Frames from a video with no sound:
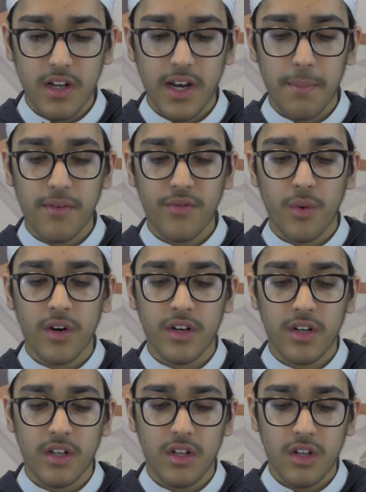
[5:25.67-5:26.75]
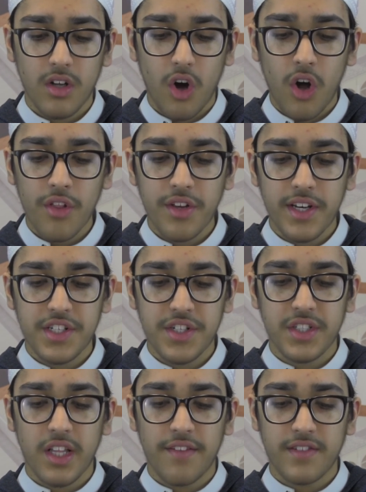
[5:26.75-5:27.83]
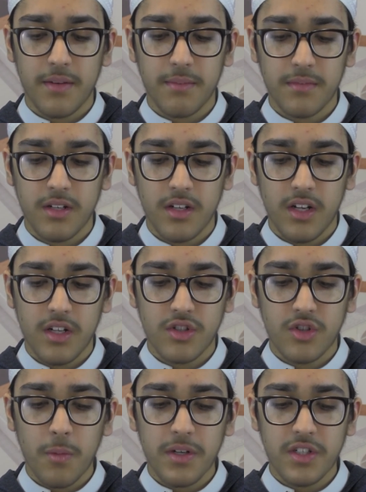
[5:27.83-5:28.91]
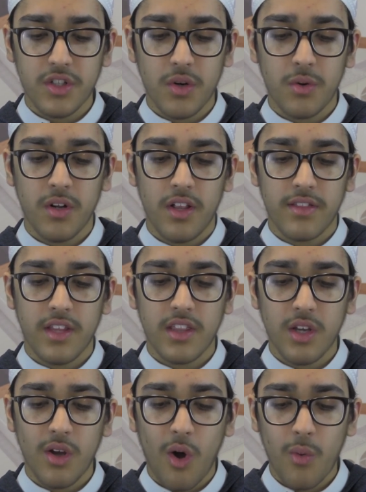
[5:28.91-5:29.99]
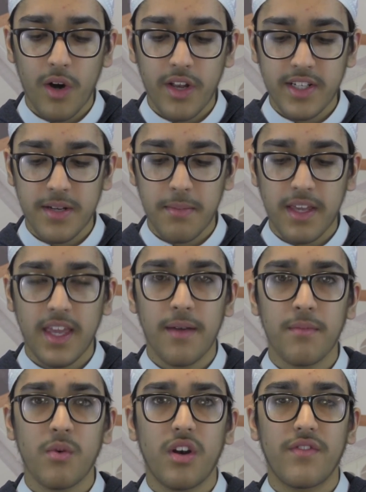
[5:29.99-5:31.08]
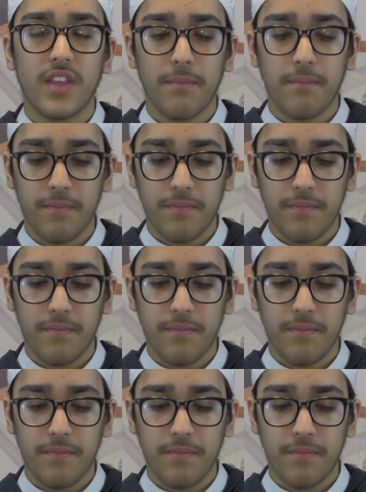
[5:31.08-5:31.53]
Number four, all the nations loved him, so much so that they all wanted to make him one of them.